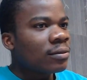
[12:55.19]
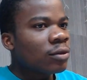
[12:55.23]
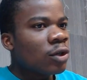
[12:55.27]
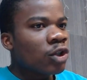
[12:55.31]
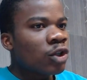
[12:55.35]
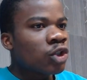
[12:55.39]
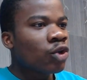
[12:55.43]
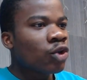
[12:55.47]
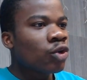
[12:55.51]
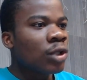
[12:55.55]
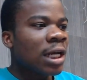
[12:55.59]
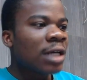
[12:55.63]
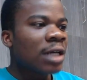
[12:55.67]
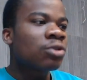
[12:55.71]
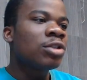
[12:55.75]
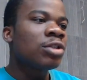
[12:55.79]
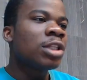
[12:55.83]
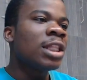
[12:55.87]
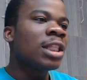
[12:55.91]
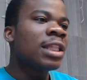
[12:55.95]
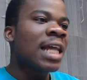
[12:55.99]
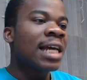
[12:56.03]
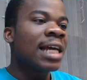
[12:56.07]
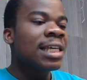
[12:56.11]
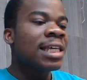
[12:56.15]
So now, today,
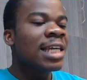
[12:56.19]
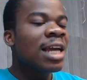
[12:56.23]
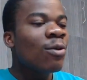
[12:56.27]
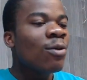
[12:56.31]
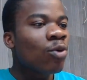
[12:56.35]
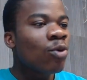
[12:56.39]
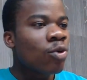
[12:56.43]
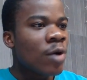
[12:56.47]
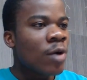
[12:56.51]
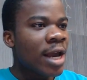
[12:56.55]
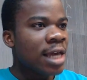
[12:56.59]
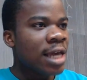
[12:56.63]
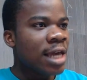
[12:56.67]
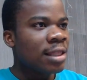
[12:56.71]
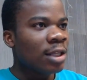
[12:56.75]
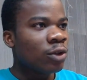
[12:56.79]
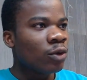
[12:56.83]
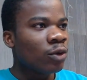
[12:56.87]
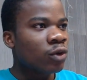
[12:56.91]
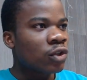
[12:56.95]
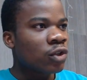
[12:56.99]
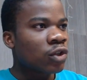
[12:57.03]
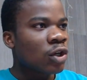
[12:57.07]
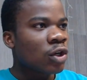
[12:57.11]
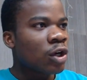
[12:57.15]
now here we go end the
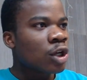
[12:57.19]
news.